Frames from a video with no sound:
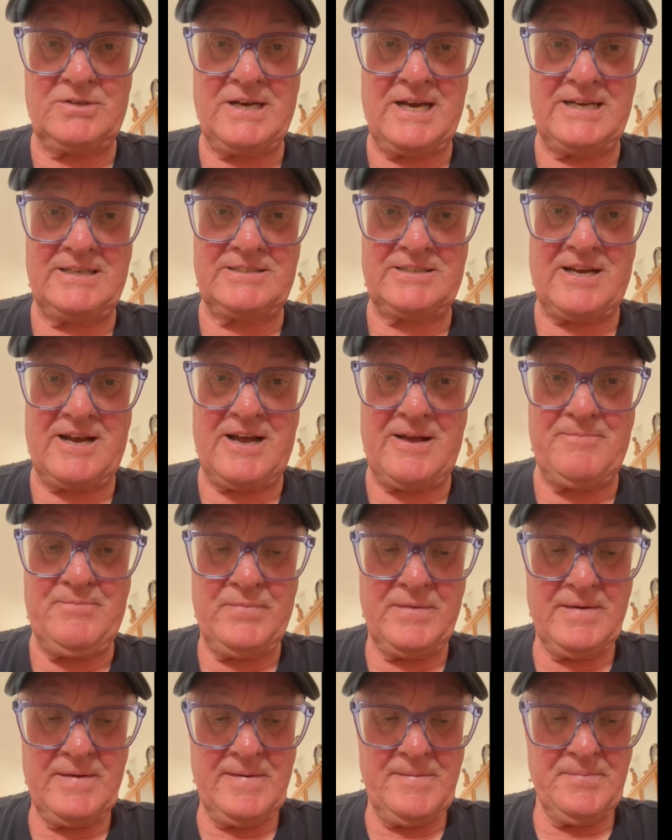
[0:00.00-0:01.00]
UK time
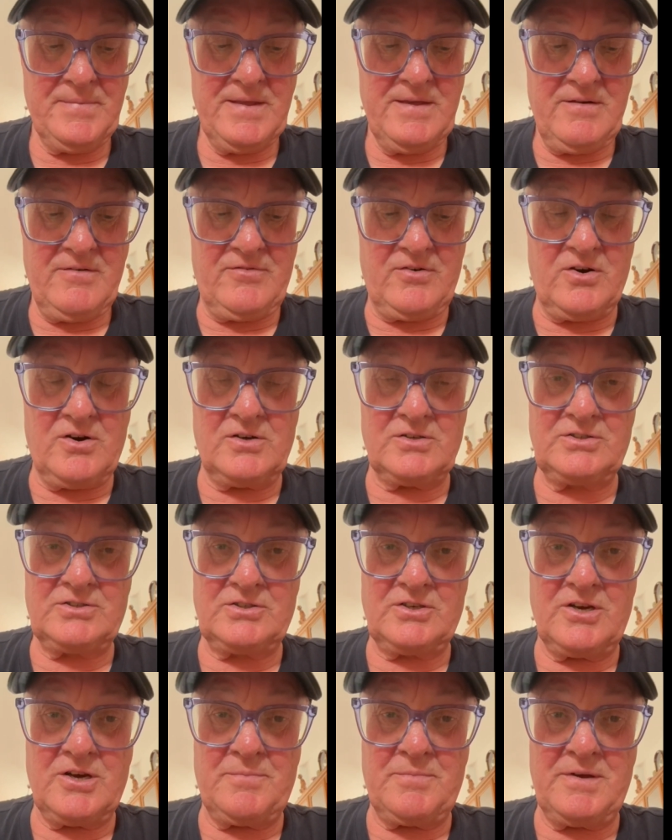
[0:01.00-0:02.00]
for
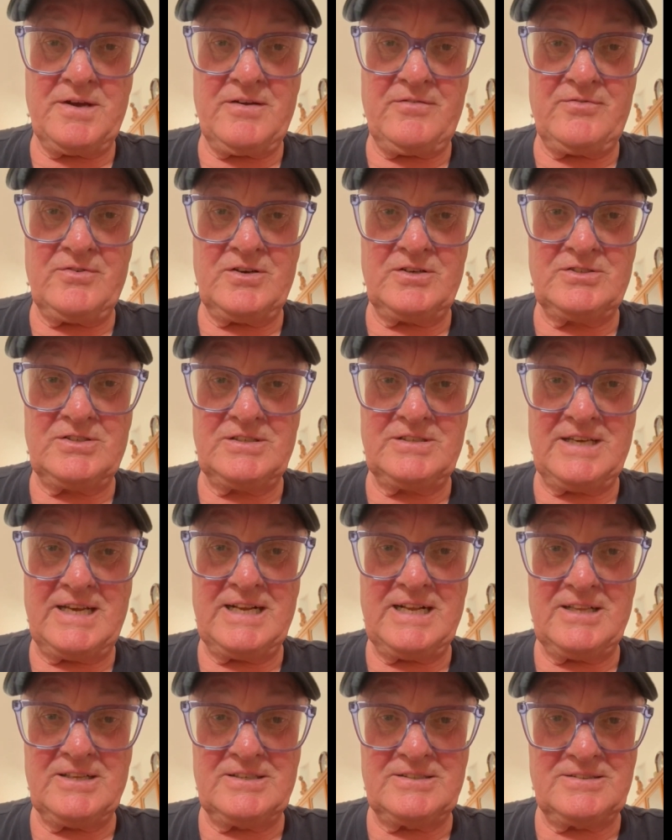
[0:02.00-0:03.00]
Serbia versus
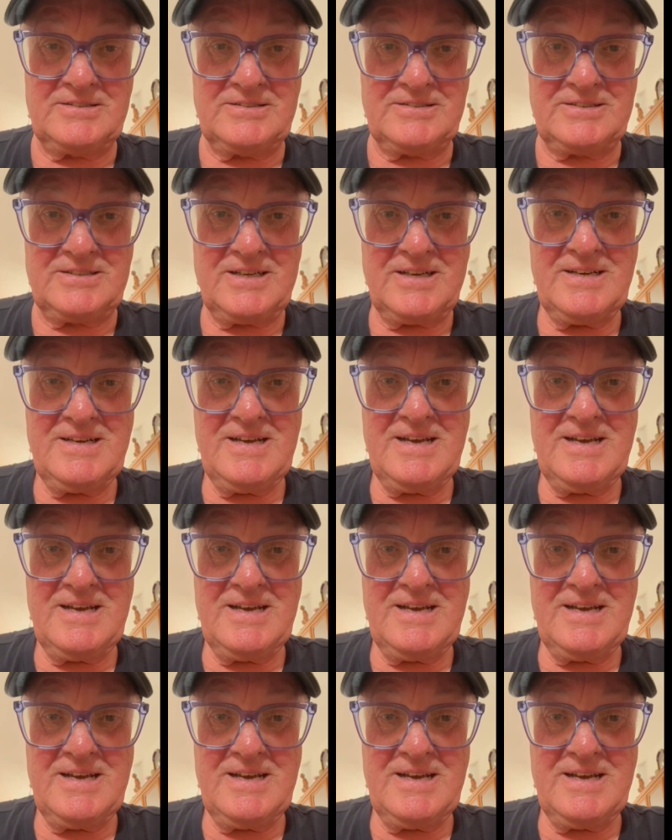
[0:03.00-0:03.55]
England.